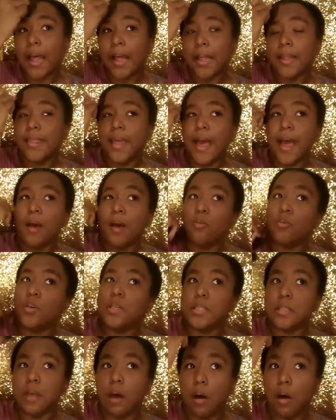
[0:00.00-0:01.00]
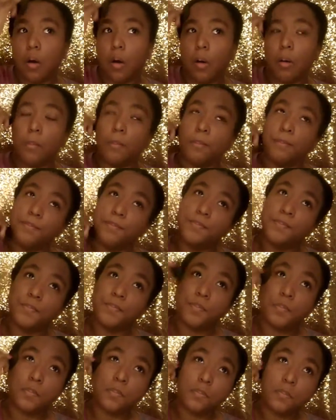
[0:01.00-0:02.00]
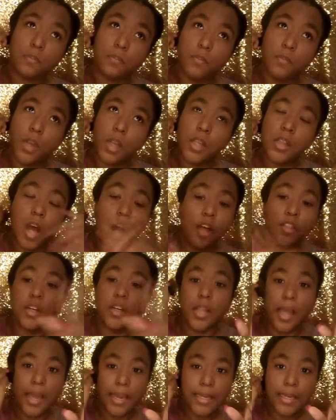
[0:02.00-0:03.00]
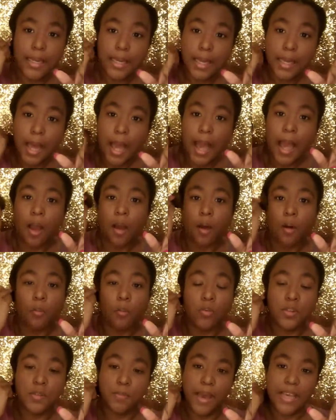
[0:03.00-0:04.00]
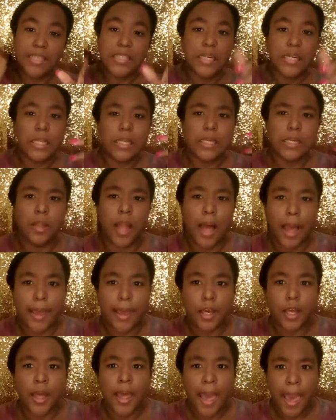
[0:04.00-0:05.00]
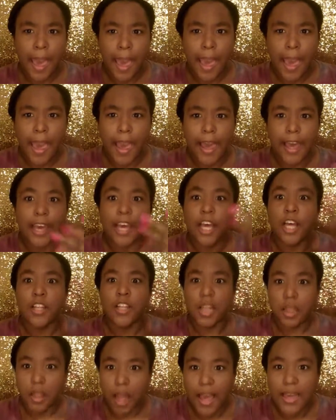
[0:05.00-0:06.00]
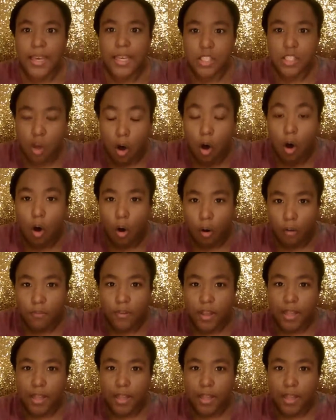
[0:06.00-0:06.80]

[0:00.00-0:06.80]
that was, the other lady was basically like, hey, the light is off.